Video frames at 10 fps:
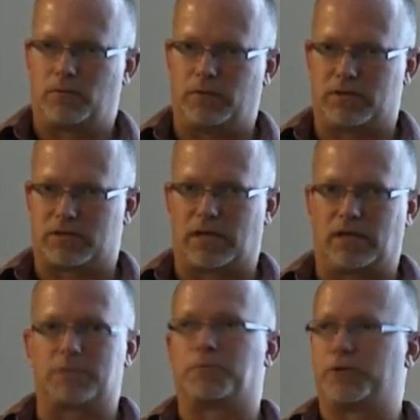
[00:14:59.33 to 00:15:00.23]
we
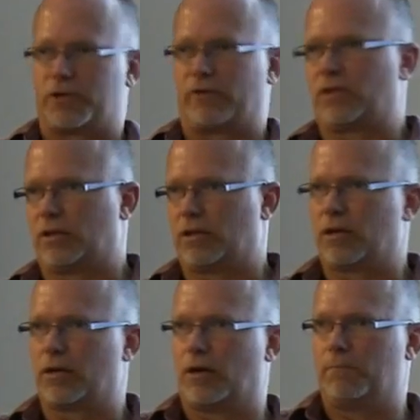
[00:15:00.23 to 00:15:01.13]
decided let's push everything to
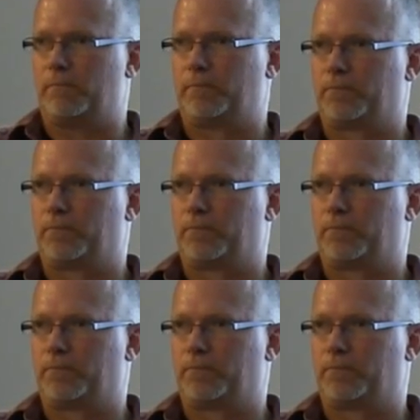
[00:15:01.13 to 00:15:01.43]
GitHub